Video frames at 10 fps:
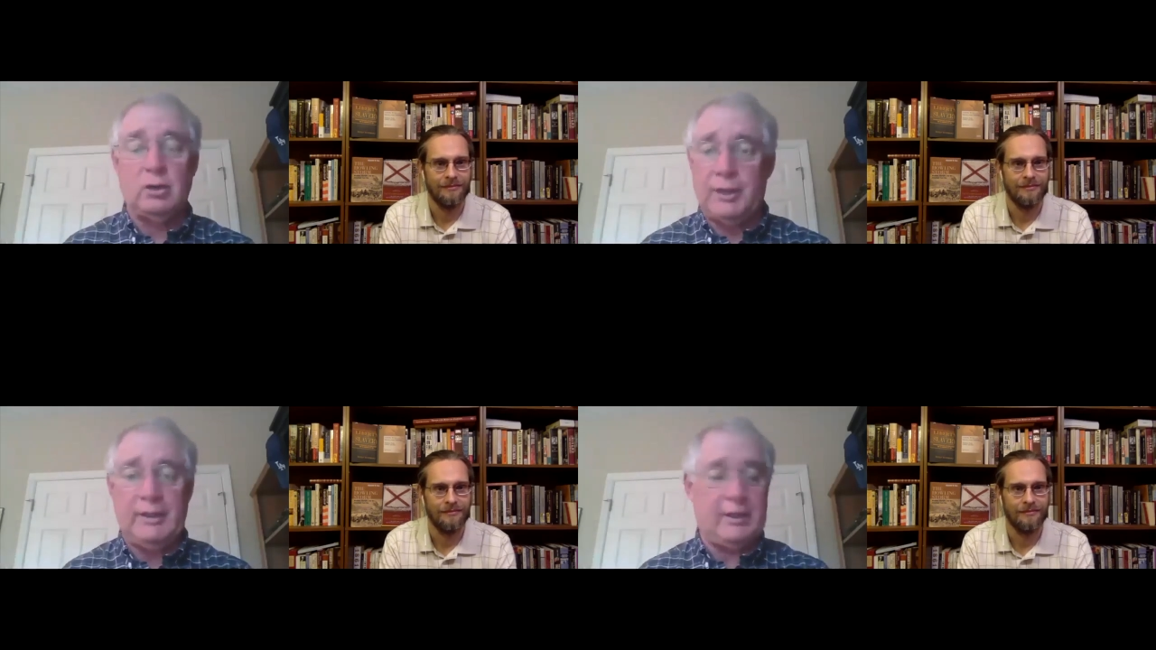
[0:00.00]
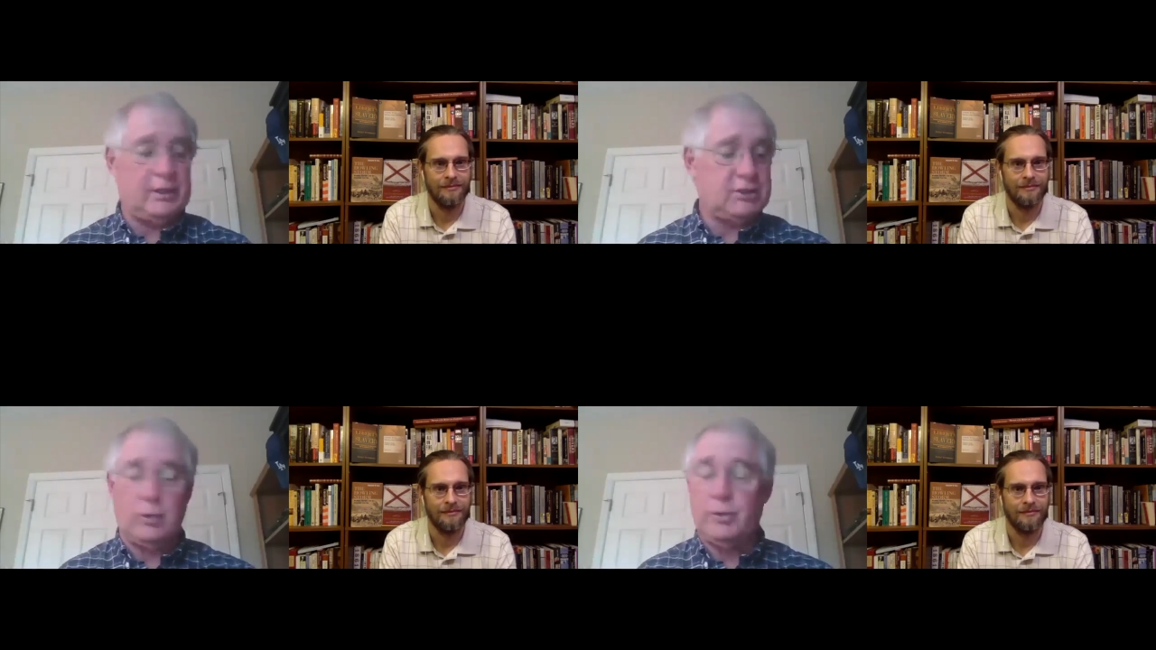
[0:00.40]
Speaker 1: He gets there
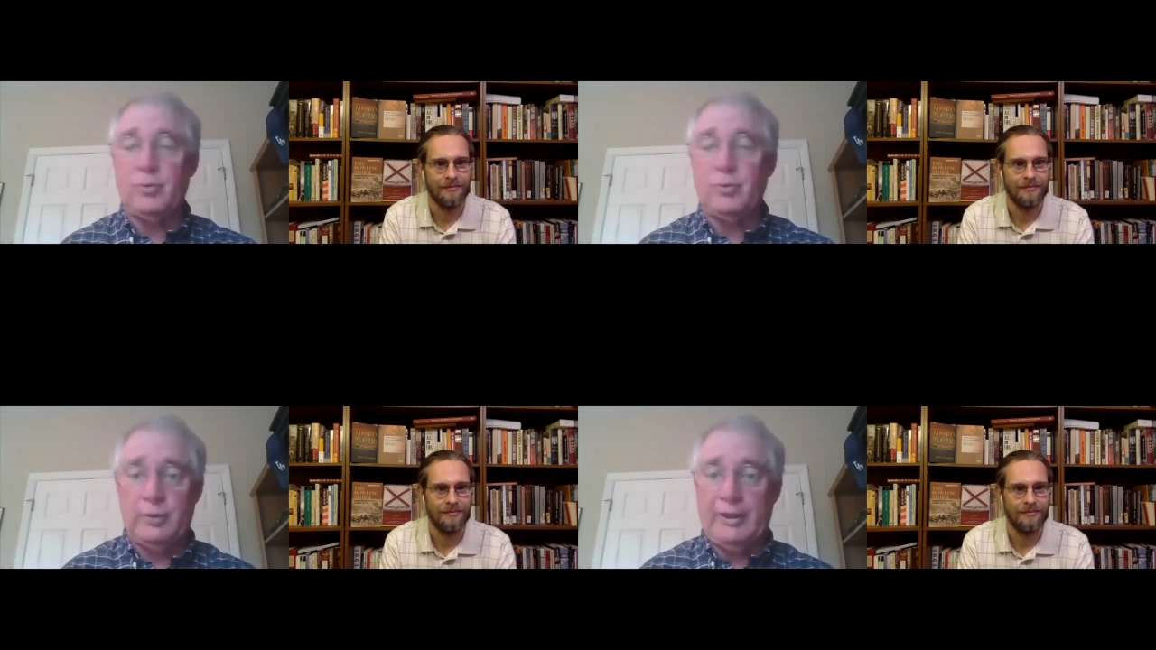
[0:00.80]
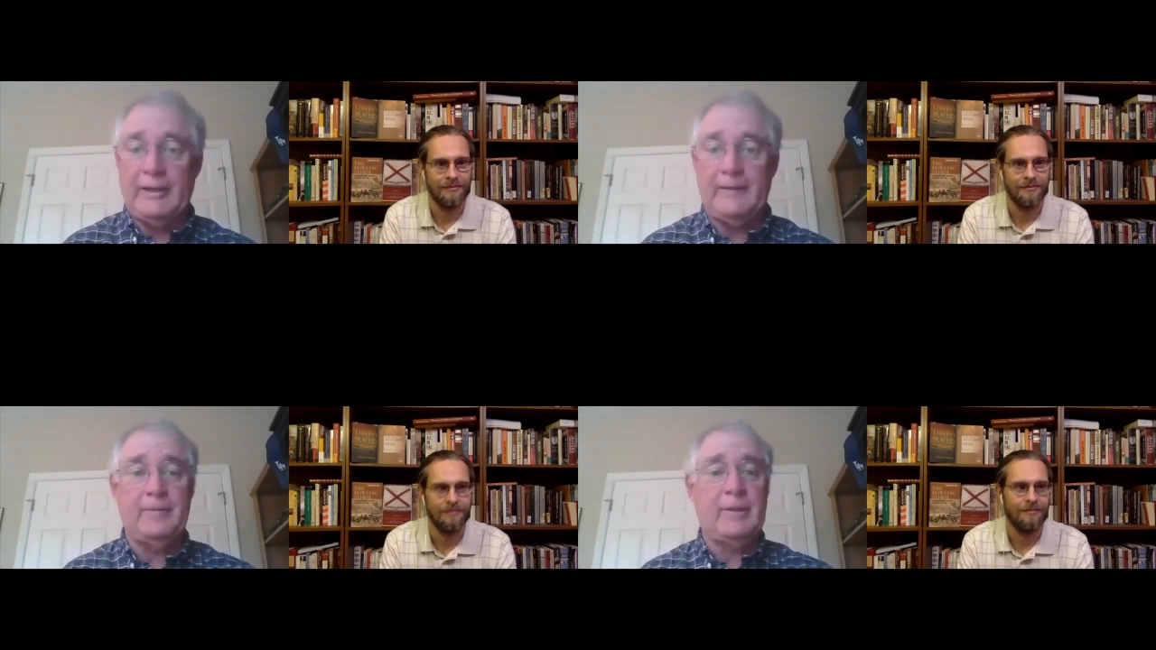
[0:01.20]
with more men,
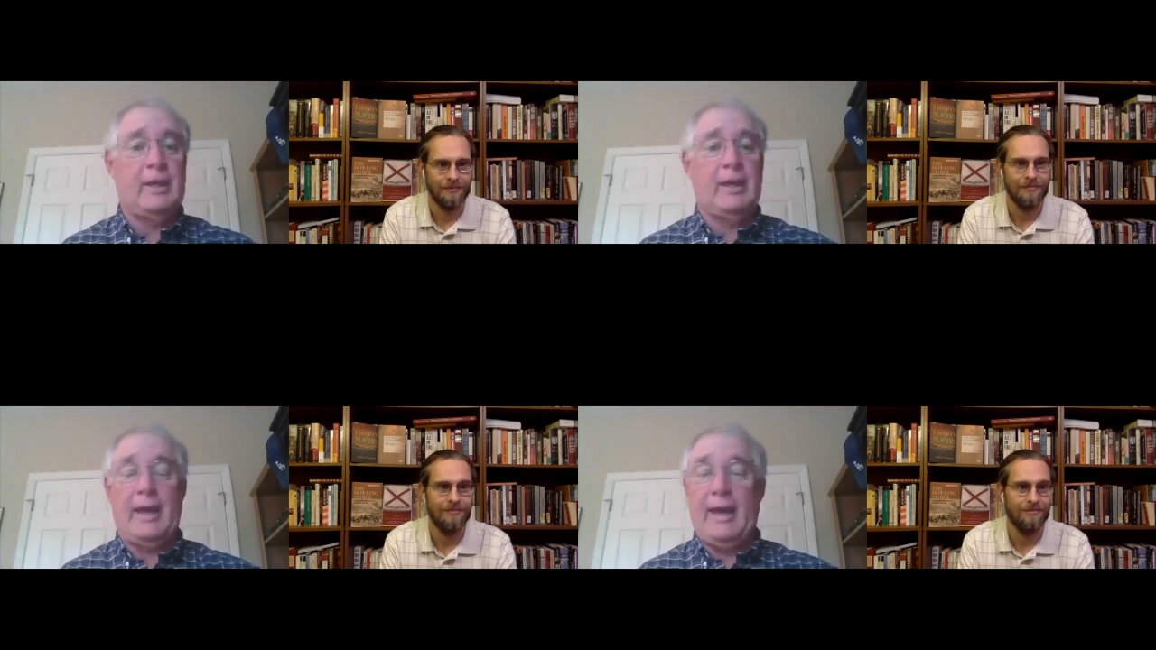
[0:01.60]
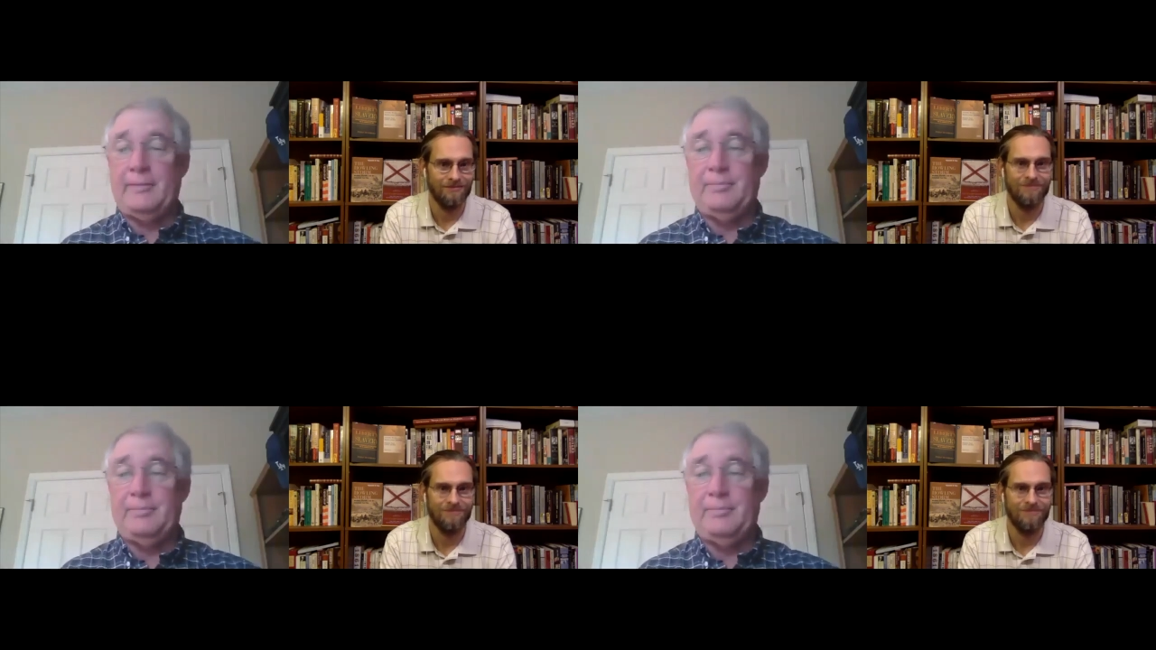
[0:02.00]
and mm-hmm.